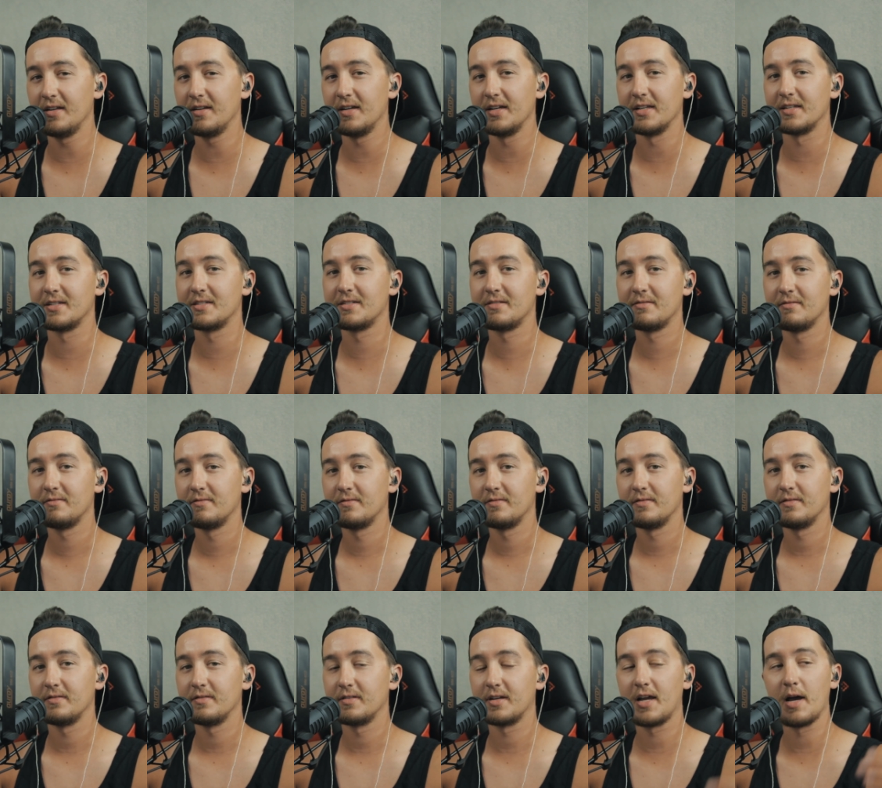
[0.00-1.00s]
It's
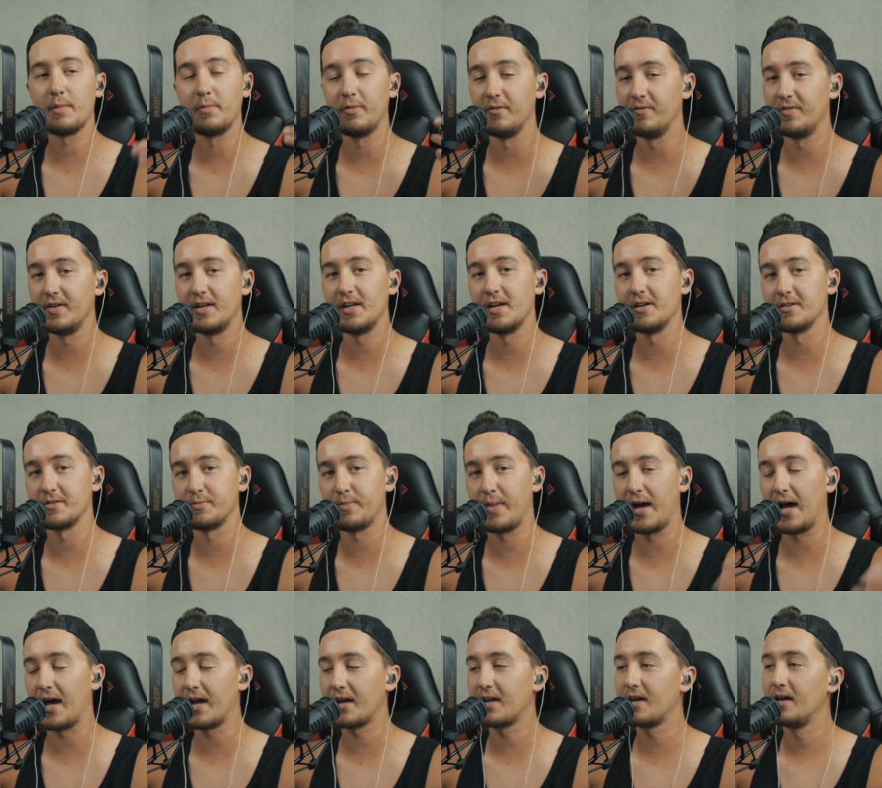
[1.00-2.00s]
a couple videos
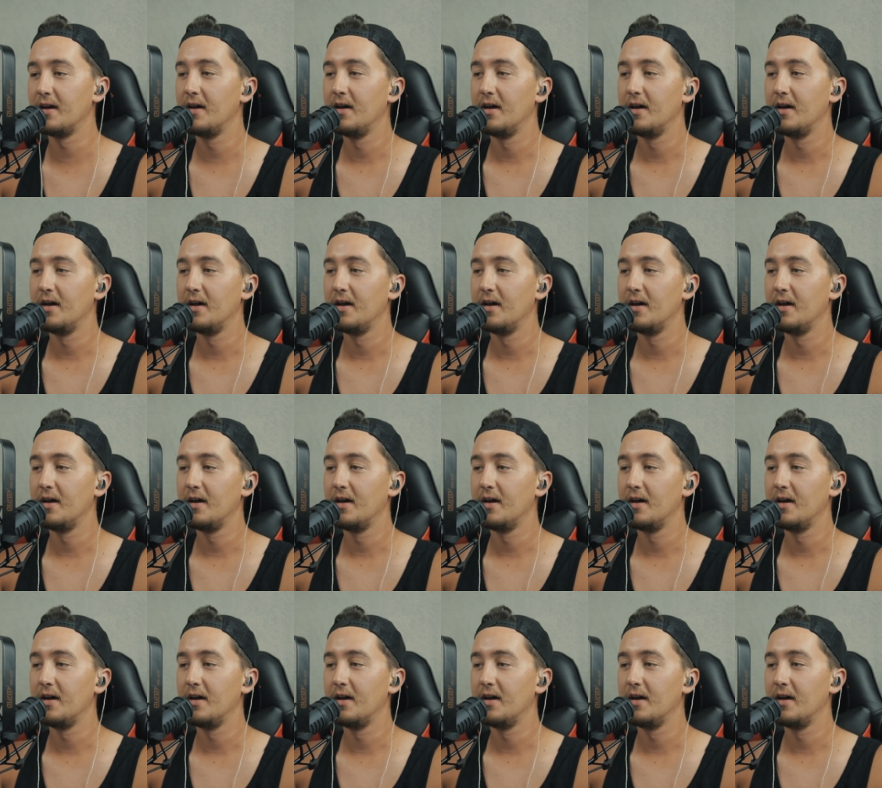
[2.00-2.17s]
back.